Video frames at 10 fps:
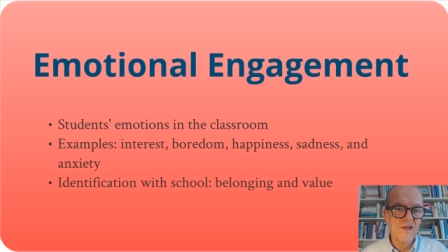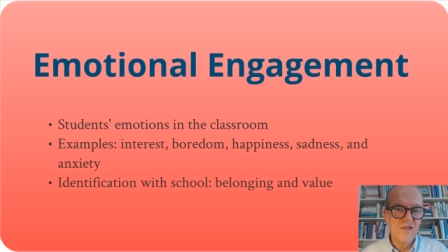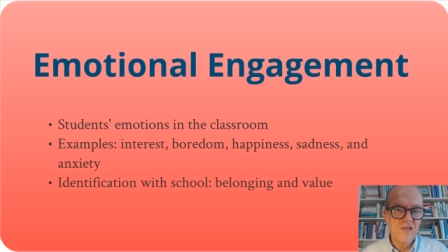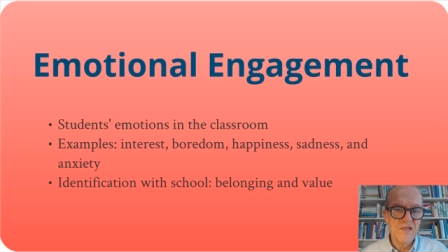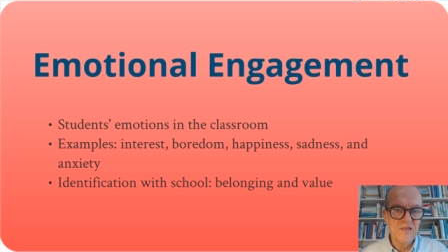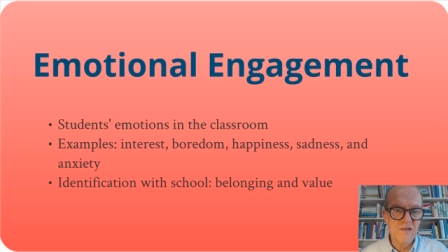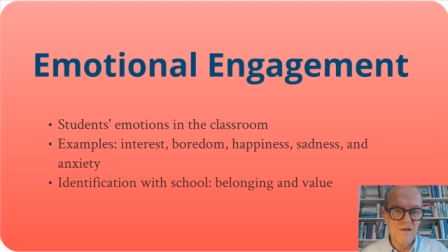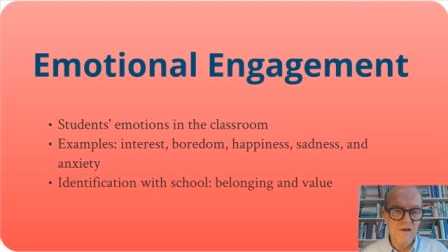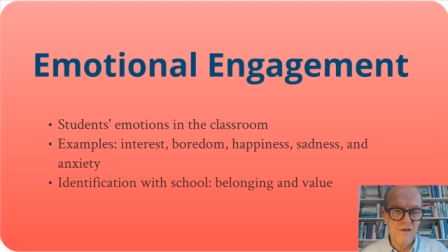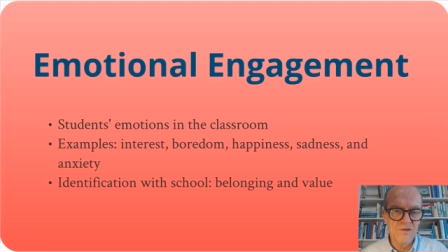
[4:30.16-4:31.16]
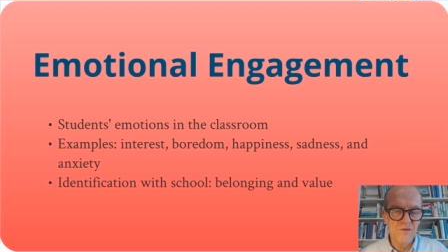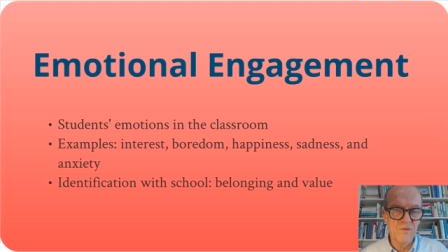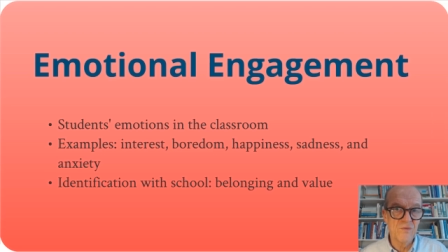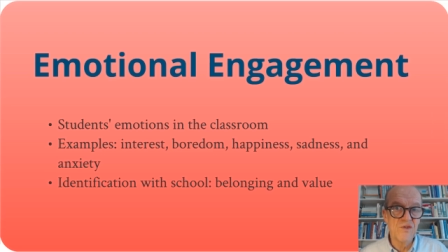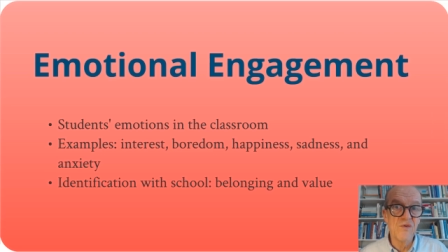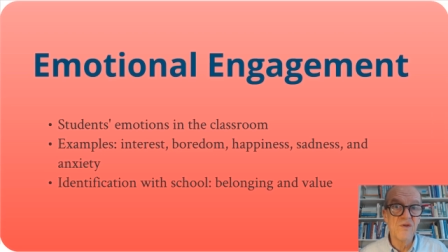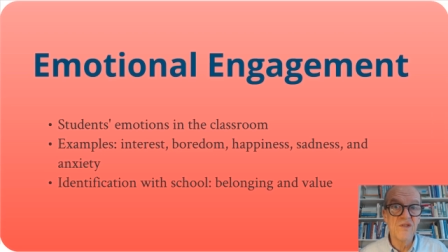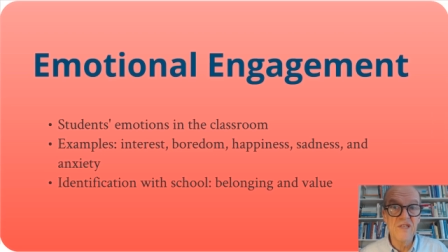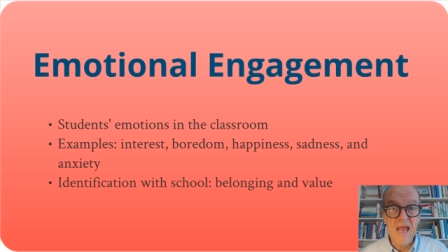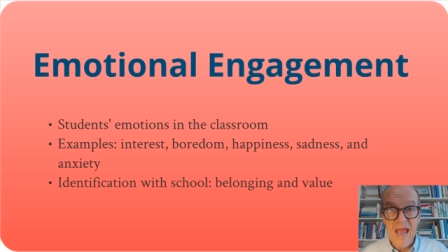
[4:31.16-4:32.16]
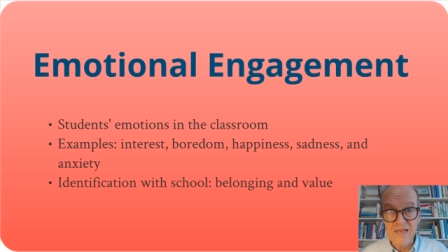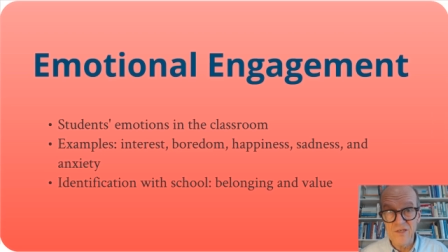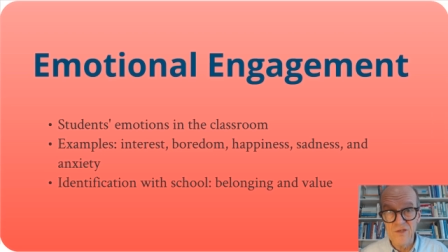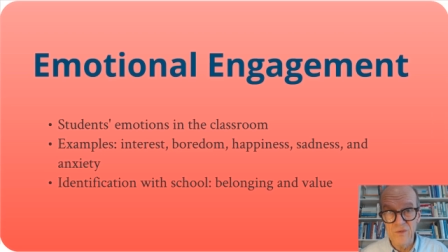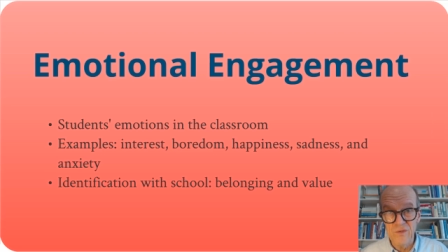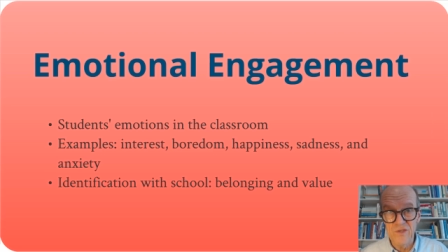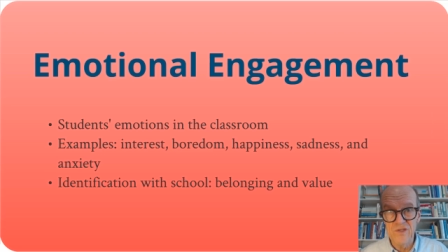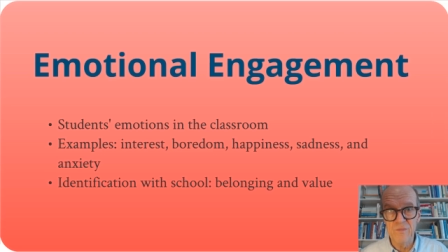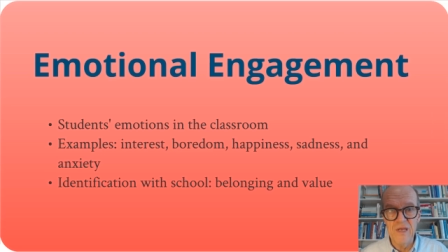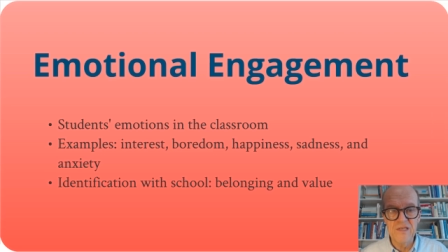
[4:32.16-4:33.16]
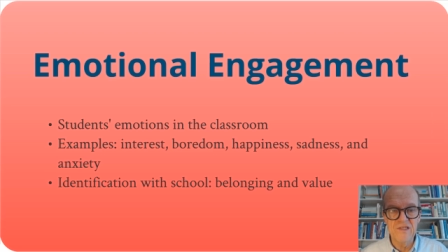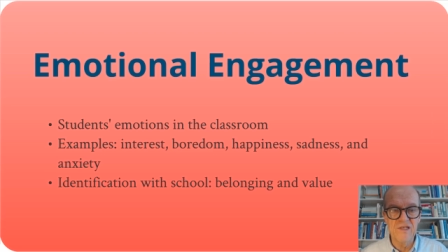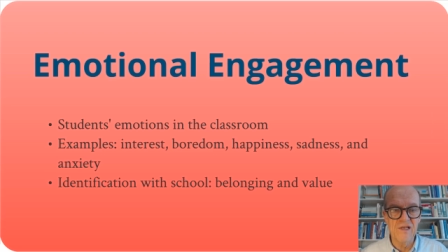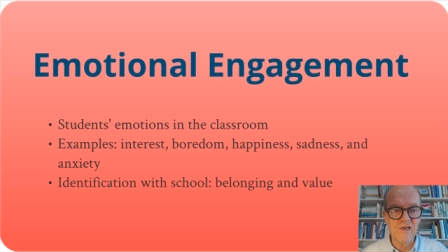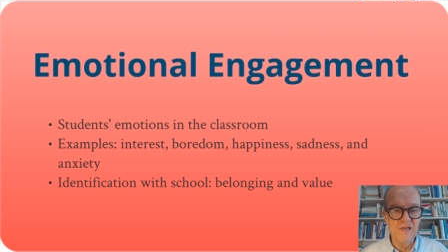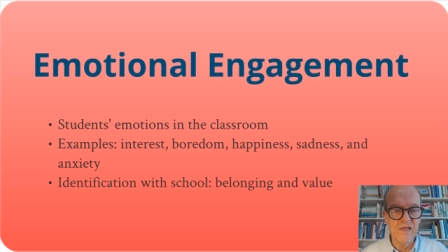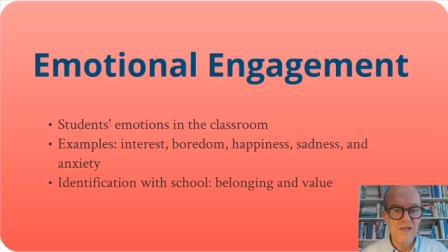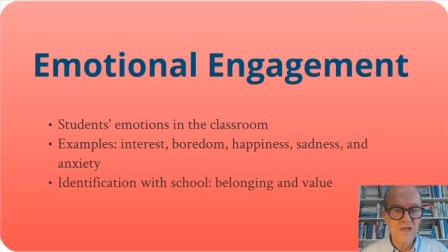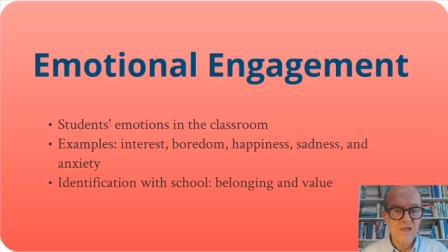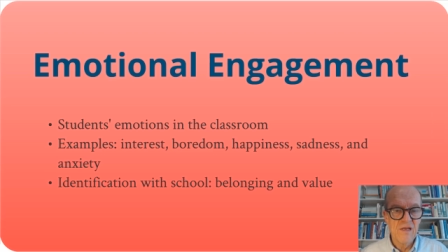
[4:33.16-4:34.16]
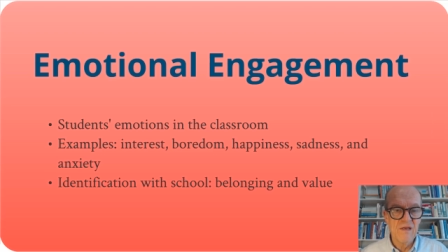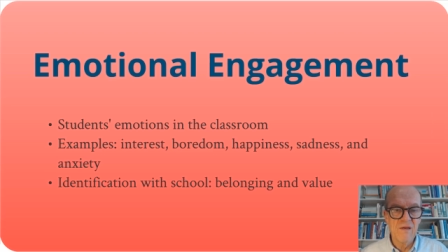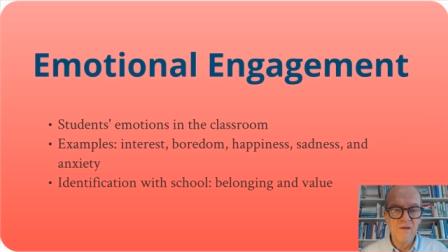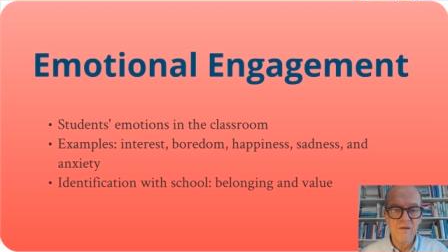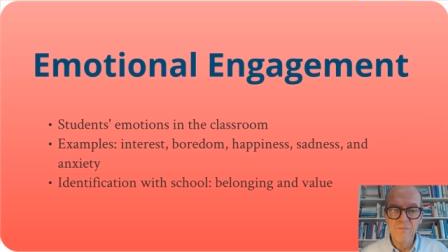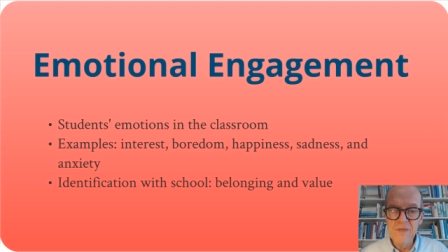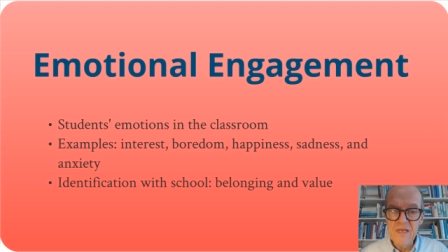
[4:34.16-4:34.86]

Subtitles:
in the classroom, students' attitudes, basically. Being